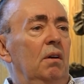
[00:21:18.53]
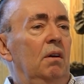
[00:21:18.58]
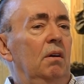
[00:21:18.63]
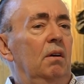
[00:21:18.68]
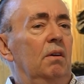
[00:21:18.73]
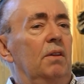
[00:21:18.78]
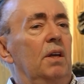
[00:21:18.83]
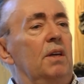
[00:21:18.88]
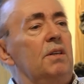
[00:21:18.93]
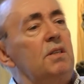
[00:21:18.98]

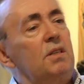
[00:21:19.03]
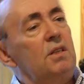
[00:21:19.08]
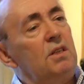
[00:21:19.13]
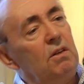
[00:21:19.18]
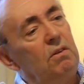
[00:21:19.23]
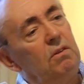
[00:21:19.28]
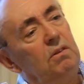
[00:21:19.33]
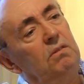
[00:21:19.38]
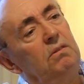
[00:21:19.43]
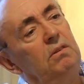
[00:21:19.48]
They're
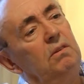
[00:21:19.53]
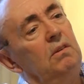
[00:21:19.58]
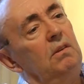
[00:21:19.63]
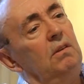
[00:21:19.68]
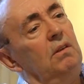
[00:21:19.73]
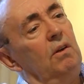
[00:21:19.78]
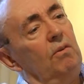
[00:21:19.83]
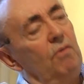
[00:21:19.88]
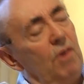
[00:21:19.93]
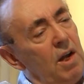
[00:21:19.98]
still
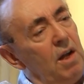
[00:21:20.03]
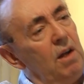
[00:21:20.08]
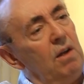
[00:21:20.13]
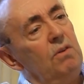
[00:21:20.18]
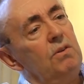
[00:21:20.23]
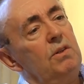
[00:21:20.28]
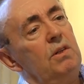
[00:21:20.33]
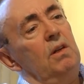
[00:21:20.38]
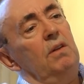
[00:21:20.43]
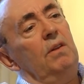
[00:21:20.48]

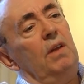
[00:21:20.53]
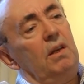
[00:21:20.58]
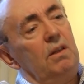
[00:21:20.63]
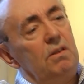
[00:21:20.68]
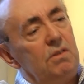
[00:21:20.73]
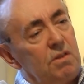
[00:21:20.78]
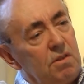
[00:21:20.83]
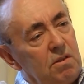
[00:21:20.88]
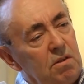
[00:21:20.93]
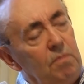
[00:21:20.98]
around, and they can
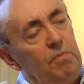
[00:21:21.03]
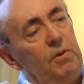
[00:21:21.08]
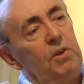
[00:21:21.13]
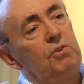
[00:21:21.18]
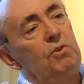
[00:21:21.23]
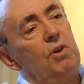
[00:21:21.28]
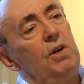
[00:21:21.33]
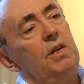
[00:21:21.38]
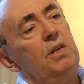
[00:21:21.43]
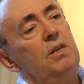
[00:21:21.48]
still be
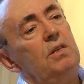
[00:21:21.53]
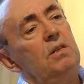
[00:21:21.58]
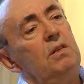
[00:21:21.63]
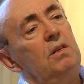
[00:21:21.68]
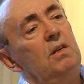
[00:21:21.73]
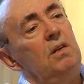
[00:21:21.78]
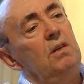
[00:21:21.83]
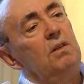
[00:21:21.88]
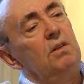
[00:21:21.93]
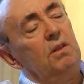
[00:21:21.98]
traced
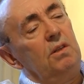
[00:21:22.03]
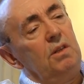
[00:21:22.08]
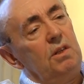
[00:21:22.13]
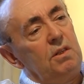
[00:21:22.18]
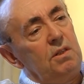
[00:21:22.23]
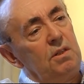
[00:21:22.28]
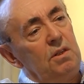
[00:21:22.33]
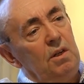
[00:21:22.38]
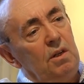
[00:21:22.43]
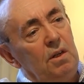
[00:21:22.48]
to
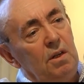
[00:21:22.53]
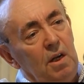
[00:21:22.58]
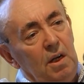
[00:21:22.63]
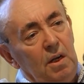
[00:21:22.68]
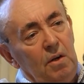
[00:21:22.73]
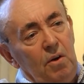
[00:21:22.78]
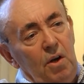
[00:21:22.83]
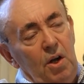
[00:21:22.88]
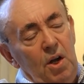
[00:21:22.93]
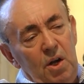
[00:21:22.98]
this
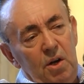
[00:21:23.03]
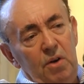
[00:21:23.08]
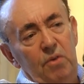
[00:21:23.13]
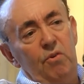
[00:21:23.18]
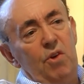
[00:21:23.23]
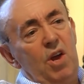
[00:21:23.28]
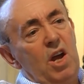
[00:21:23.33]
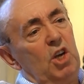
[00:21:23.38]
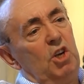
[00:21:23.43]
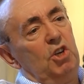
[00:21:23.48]
early
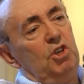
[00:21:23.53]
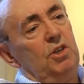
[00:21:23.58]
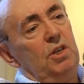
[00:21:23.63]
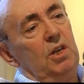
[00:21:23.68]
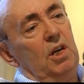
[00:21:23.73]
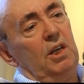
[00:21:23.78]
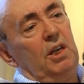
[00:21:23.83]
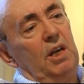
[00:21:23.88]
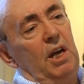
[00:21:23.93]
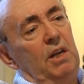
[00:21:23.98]
reaction
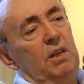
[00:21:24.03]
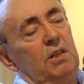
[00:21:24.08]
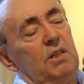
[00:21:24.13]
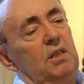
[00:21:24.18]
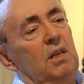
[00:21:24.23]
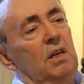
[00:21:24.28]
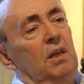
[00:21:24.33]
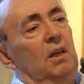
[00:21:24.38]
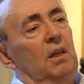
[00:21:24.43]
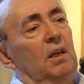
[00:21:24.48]
against
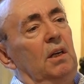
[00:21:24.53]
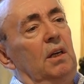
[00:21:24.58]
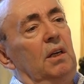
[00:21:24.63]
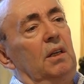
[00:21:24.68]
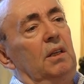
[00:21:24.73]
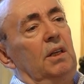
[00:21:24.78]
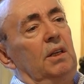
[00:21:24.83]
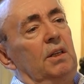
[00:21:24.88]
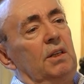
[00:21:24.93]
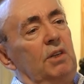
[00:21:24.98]

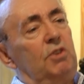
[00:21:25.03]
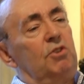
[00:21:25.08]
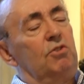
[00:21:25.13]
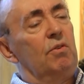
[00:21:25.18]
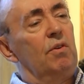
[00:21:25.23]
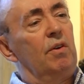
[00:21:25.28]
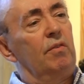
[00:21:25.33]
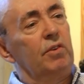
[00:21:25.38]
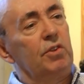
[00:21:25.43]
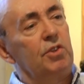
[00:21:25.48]
the Industrial
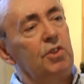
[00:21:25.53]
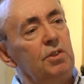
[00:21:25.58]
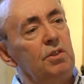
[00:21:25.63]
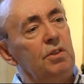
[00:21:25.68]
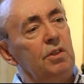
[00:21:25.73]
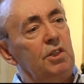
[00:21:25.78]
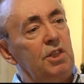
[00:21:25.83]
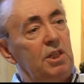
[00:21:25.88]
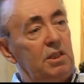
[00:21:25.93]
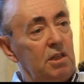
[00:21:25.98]
Revolution,
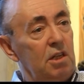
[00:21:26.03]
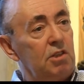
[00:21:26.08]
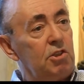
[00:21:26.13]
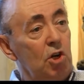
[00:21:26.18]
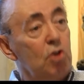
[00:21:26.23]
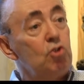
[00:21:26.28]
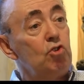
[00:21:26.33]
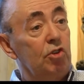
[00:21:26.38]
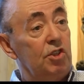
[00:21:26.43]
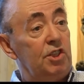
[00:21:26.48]
the
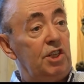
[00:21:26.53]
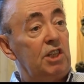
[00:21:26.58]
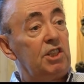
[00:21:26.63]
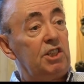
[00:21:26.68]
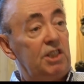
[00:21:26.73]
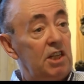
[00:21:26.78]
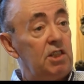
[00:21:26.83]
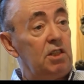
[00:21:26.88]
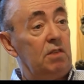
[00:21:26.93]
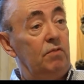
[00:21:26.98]
total
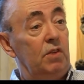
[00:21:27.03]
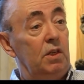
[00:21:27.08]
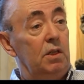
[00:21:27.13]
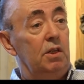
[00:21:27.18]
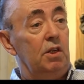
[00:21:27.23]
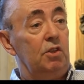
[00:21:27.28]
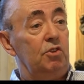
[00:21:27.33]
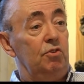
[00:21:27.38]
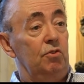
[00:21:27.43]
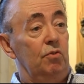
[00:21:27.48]
success of the
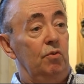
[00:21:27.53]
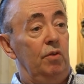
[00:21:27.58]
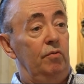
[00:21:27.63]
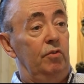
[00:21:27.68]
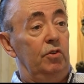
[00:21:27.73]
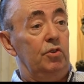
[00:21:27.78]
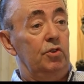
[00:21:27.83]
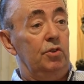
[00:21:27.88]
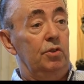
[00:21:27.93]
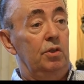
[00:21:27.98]
Industrial
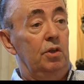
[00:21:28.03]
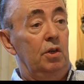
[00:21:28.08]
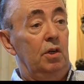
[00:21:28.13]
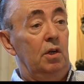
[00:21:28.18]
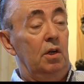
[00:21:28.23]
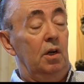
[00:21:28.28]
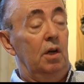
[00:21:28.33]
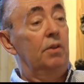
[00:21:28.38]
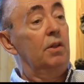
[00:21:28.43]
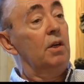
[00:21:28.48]
Revolution,
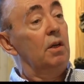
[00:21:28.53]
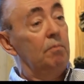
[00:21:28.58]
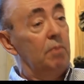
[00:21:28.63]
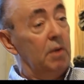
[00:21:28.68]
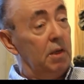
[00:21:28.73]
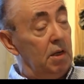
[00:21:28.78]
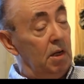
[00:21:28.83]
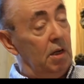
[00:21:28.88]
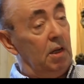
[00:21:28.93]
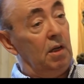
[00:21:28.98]
at the
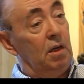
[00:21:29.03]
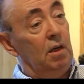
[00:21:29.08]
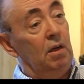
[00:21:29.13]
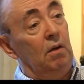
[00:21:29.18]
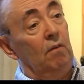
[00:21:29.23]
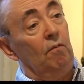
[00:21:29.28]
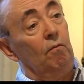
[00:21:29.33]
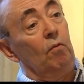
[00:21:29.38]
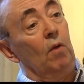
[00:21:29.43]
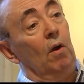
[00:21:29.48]
beginning
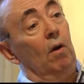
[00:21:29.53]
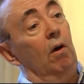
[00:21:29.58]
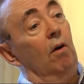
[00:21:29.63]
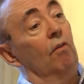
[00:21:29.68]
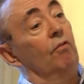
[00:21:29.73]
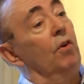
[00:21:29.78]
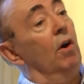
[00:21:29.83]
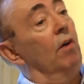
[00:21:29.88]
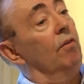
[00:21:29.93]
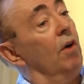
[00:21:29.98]
of
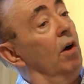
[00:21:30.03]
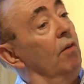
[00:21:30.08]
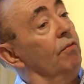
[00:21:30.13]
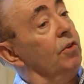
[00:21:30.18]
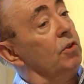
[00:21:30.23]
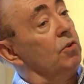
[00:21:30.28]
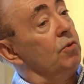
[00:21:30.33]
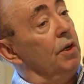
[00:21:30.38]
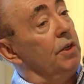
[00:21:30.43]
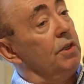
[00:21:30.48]
the
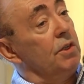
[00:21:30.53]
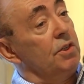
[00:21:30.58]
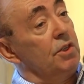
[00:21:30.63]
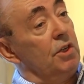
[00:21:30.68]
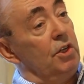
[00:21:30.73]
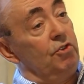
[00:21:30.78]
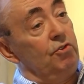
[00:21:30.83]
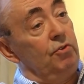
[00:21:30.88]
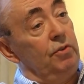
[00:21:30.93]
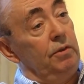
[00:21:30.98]
20th
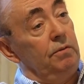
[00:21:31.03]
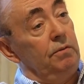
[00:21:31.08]
century.